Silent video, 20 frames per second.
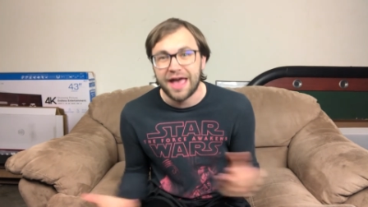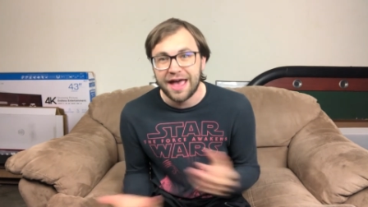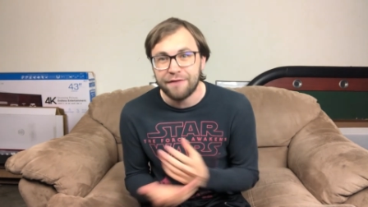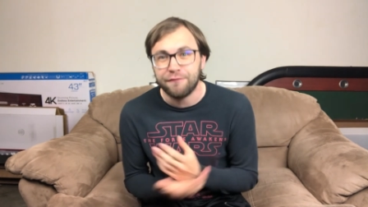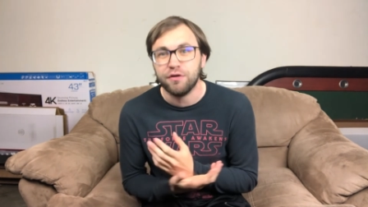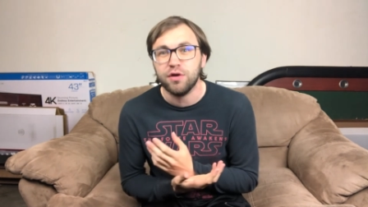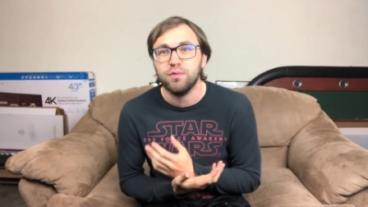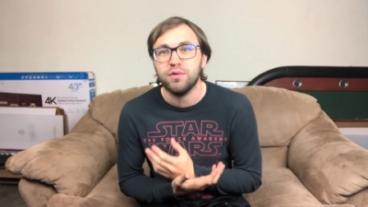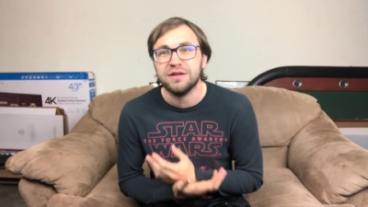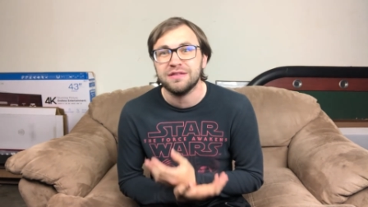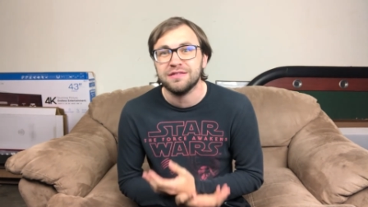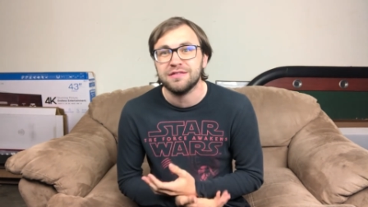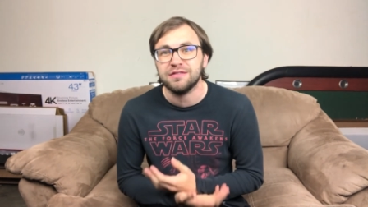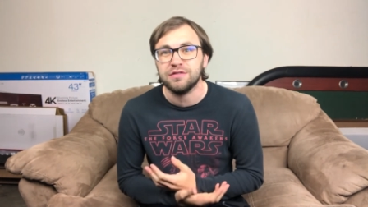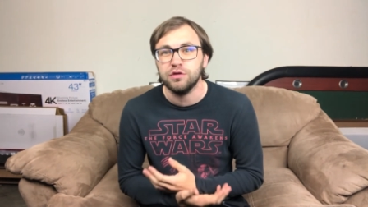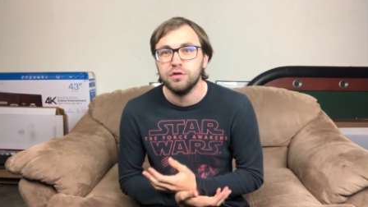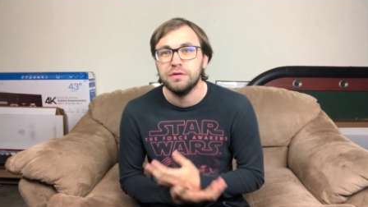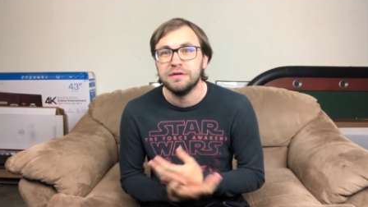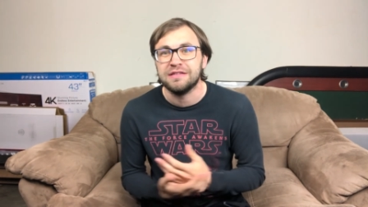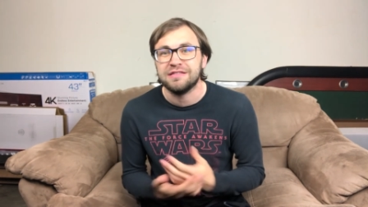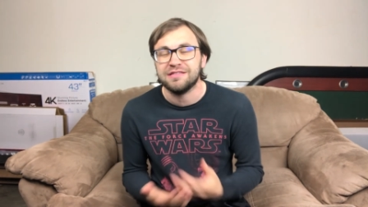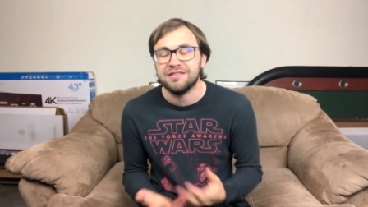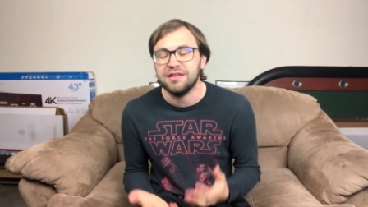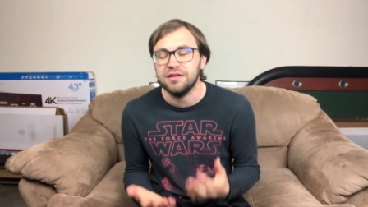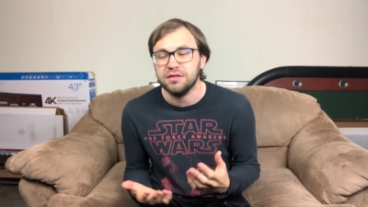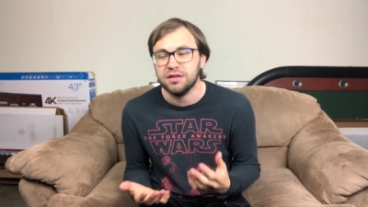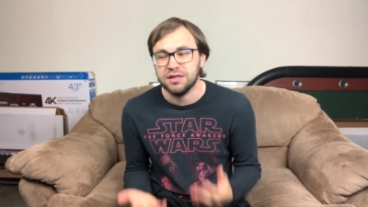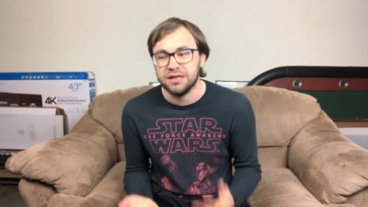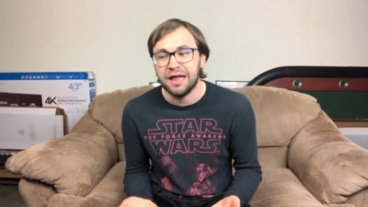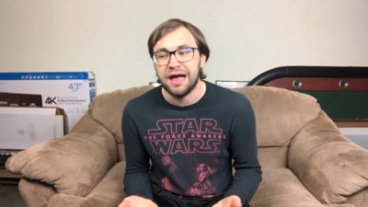everyone who is
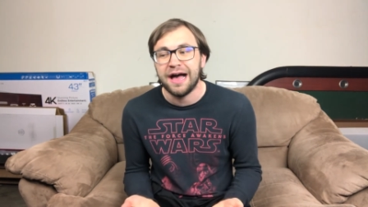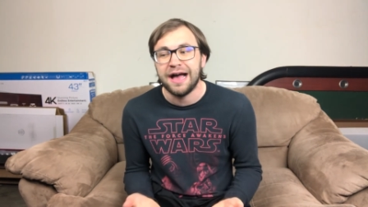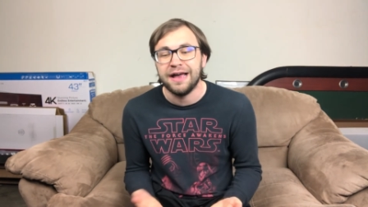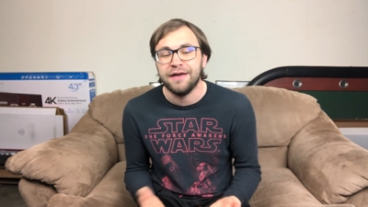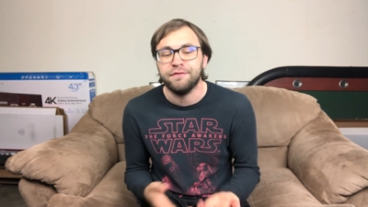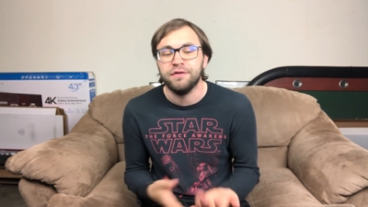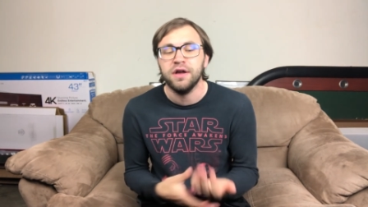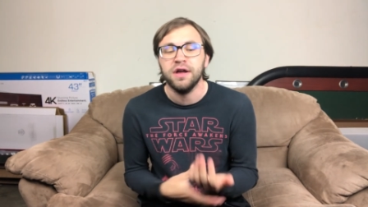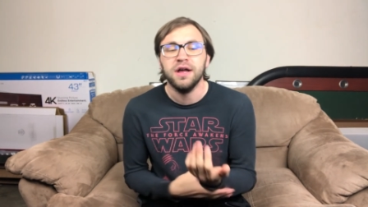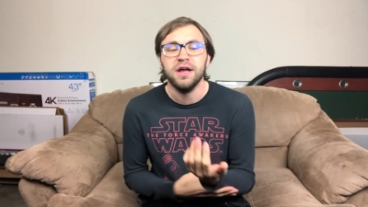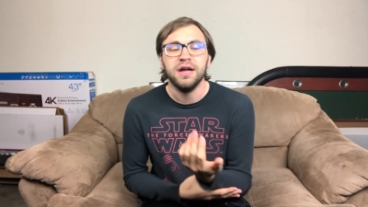still alive.